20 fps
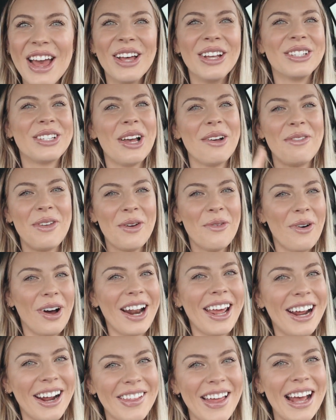So if you
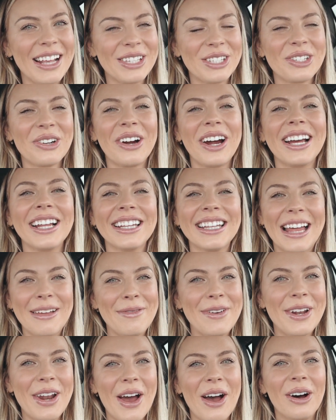want to hear that story,
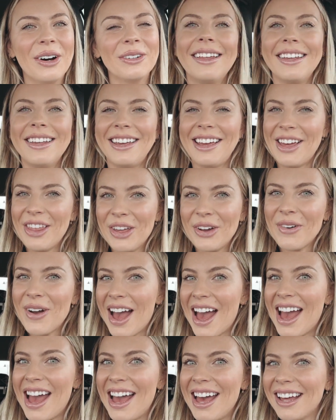let me know. Either
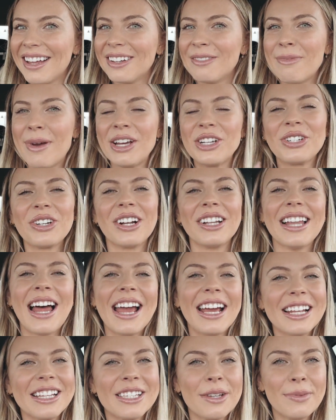way, make sure to
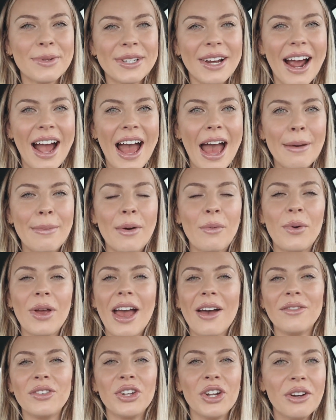like and subscribe.
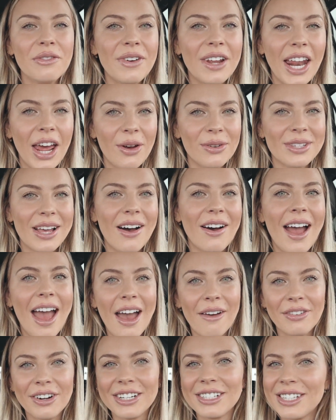We have new videos out
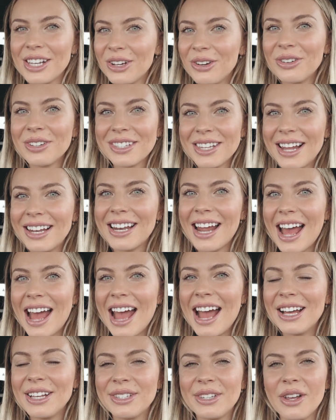every single
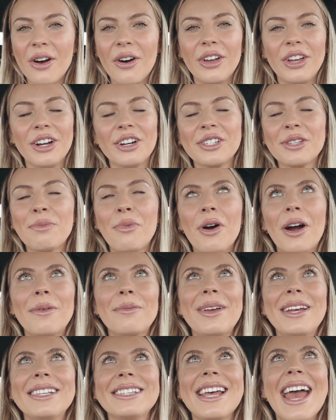Sunday, so your support
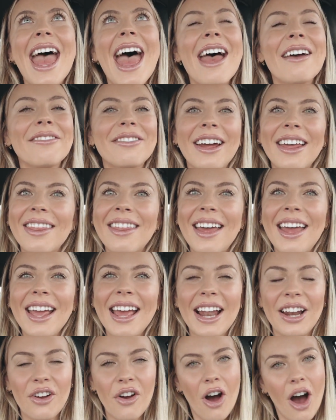means everything.
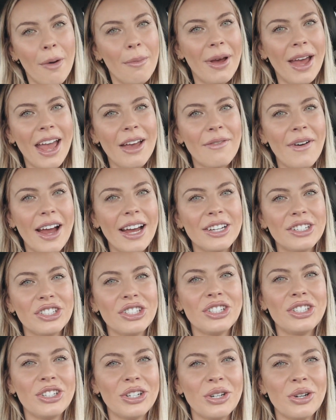And comment if I
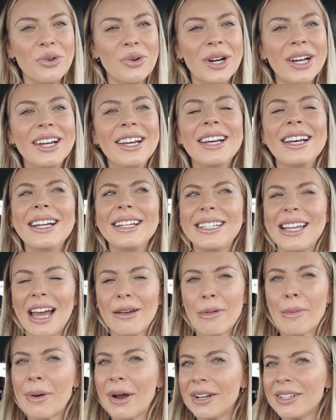should do
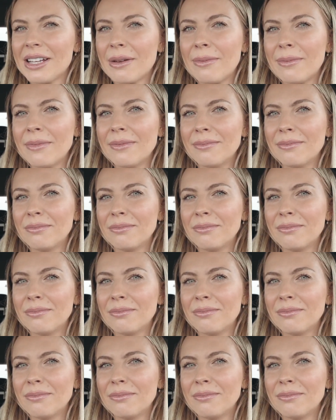telling my parents I'm